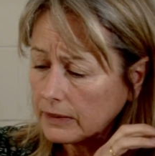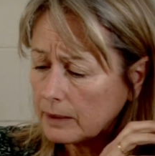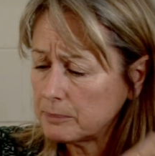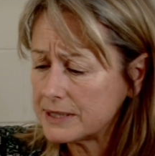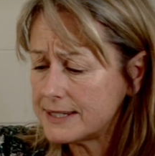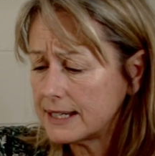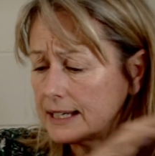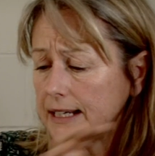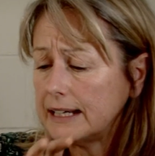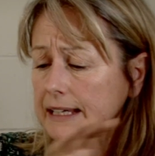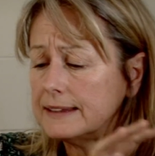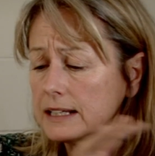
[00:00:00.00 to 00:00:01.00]

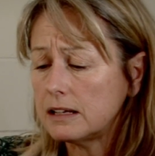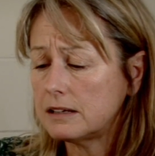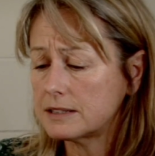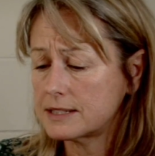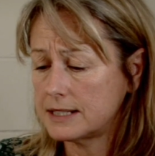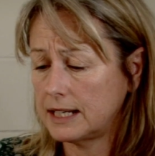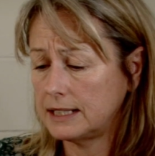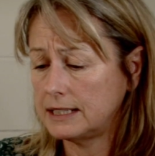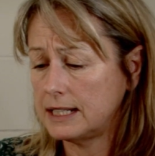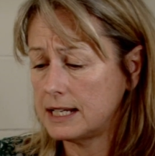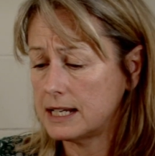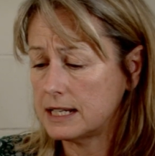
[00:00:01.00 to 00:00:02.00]
particularly in the last 10
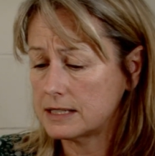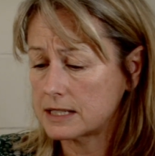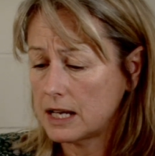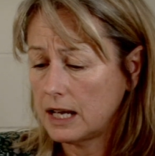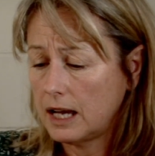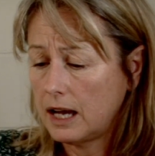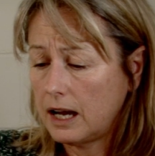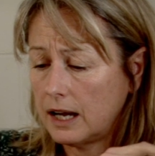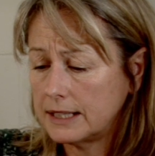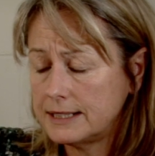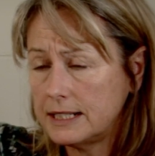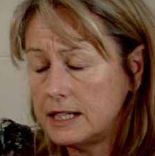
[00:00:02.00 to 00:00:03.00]
years,
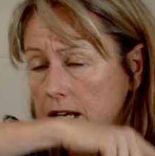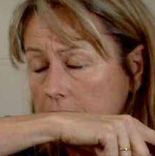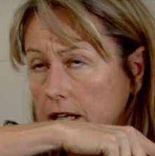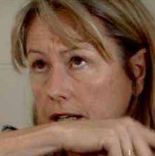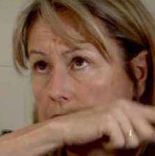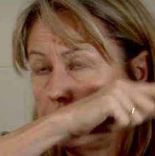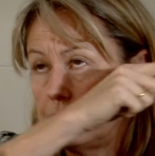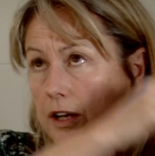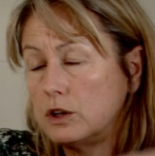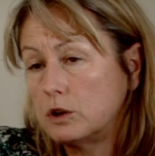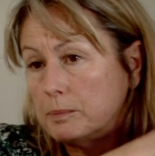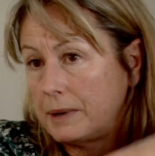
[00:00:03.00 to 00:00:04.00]
if I
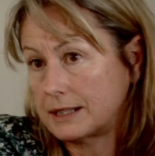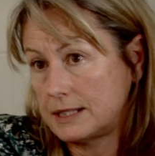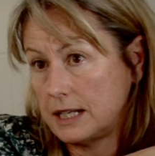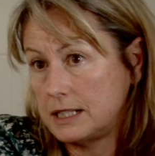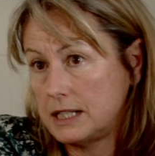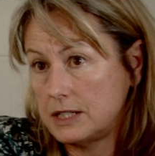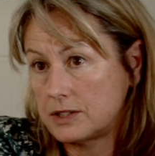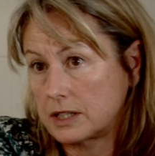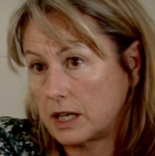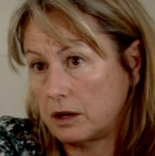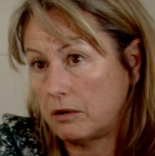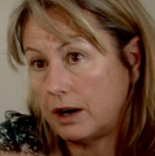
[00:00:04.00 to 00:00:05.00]
look back 10 years
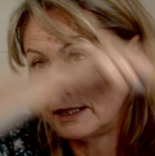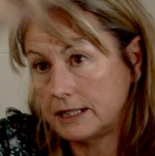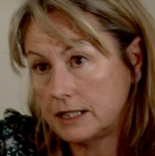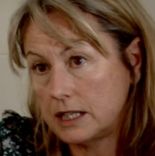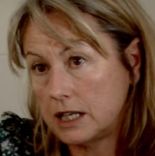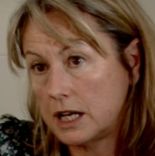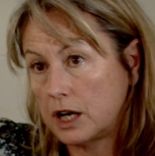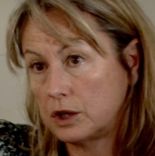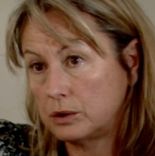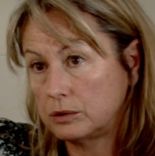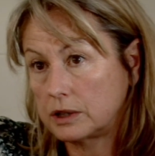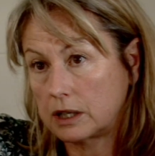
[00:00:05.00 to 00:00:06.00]
ago, I didn't
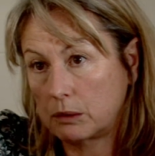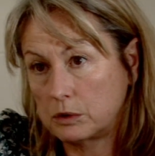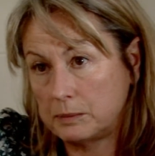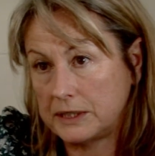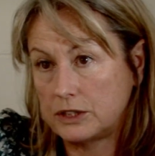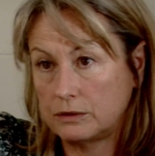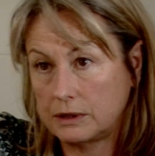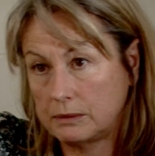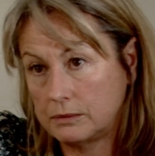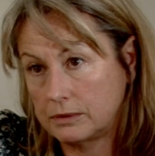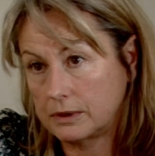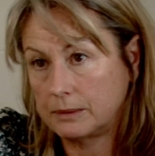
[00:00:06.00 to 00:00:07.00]
know that I would be
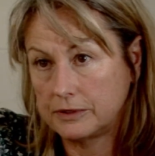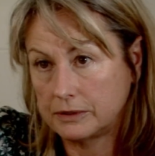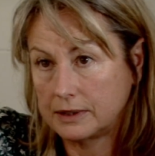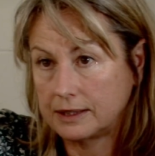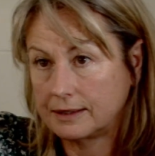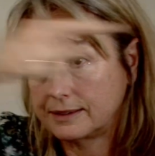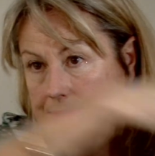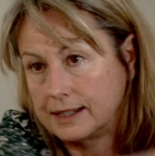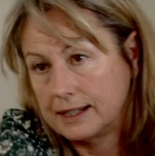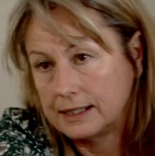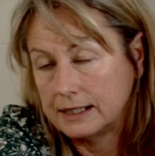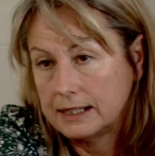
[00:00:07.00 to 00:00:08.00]
doing what I'm doing
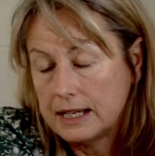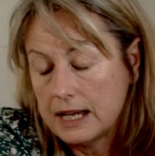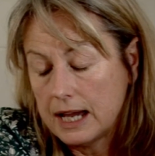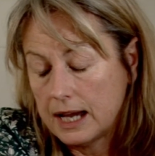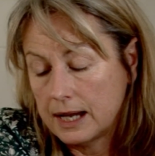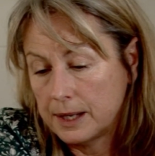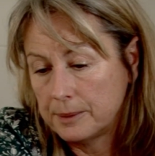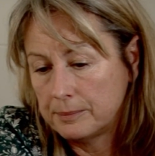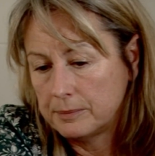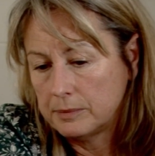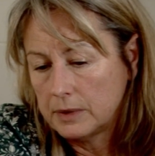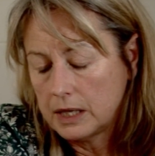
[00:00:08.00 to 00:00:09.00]
then.
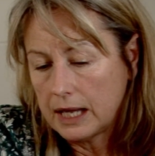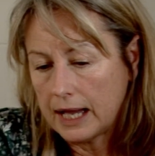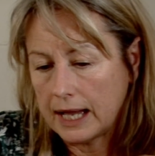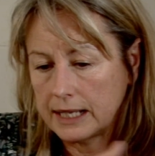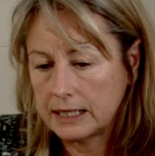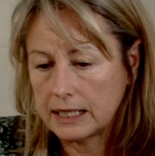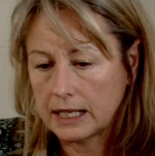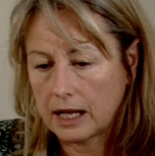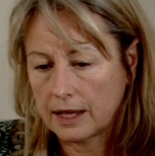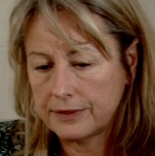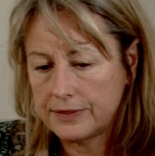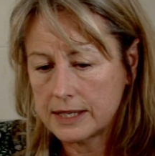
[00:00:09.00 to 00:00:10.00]
And
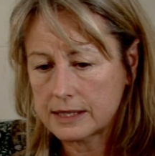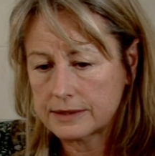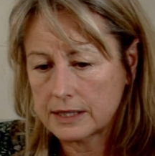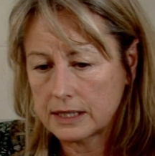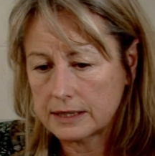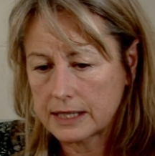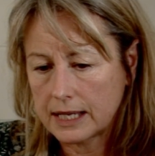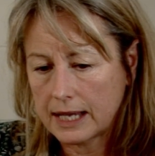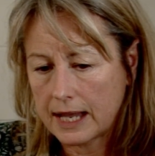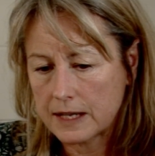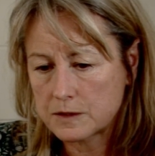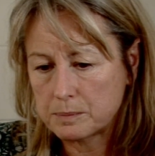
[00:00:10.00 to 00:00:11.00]
I think that there
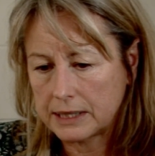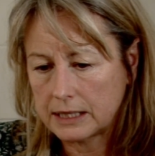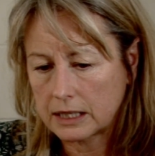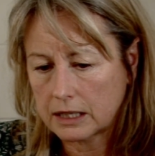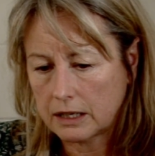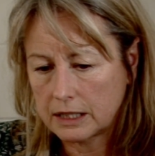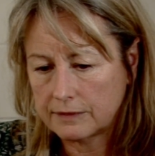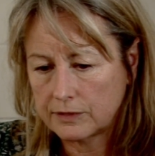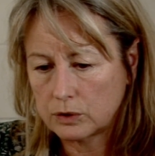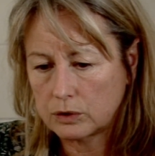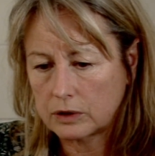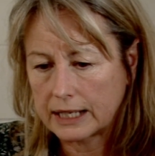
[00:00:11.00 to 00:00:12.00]
has been a kind of an
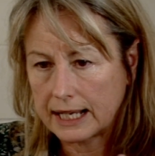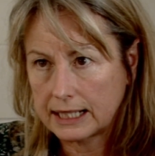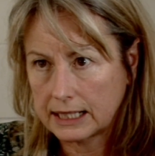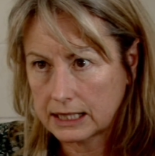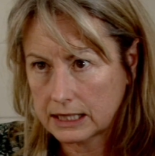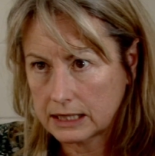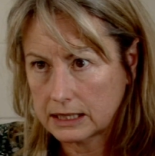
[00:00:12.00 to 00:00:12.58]
organic